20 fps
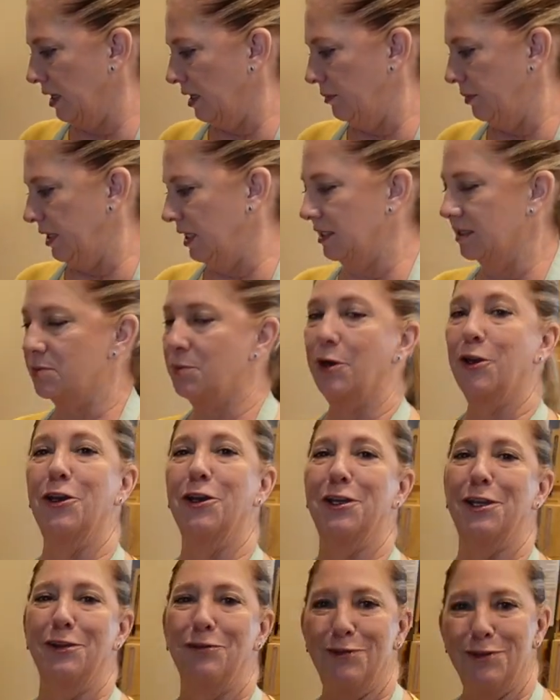Because we're
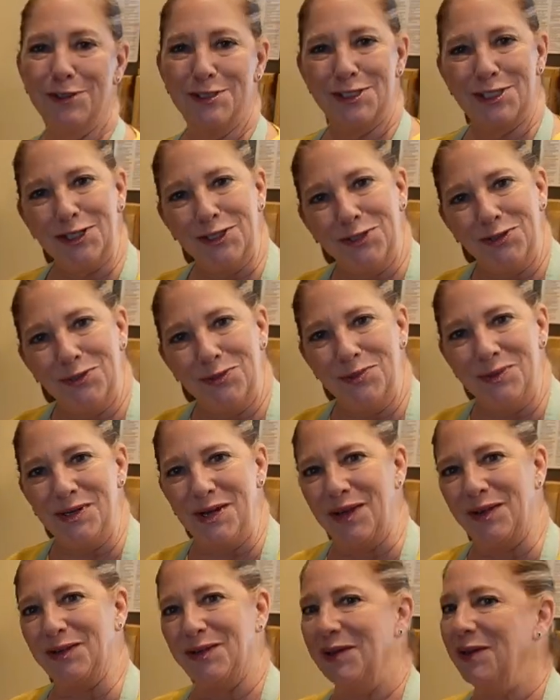cooking for 2, we're
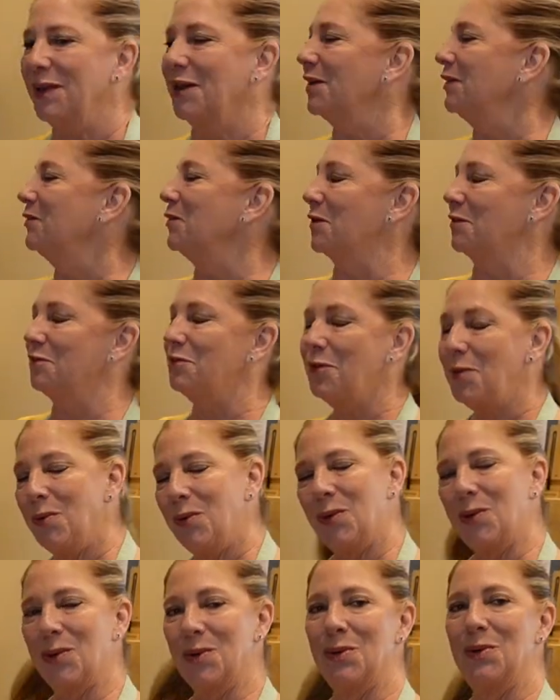not cooking for
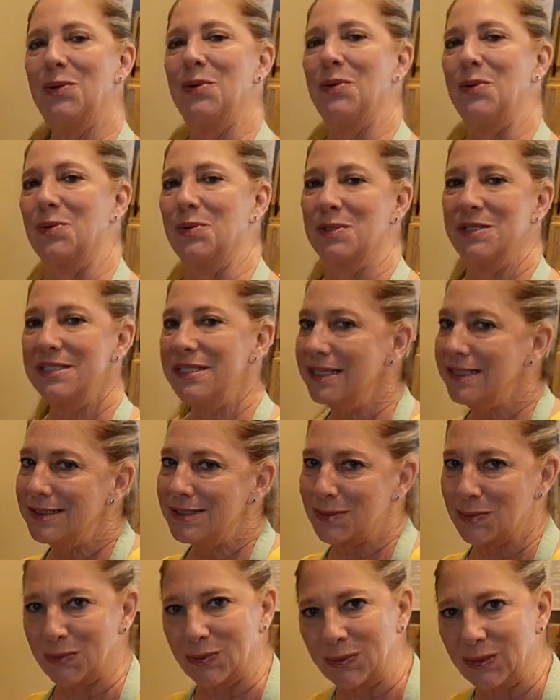4 or
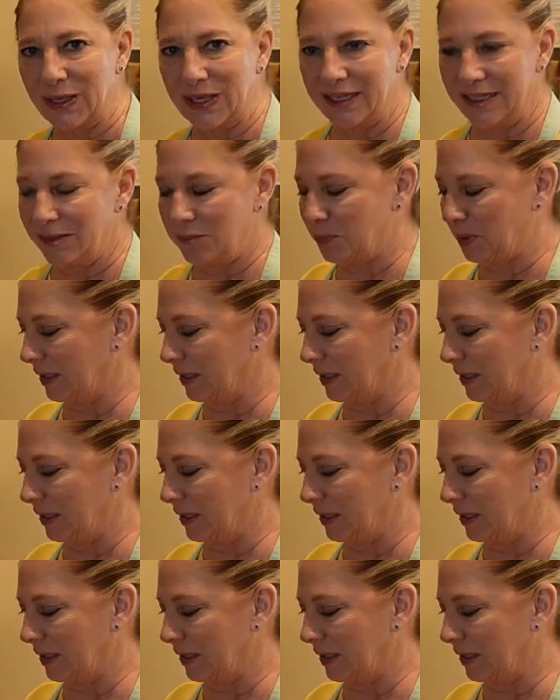6 or 8.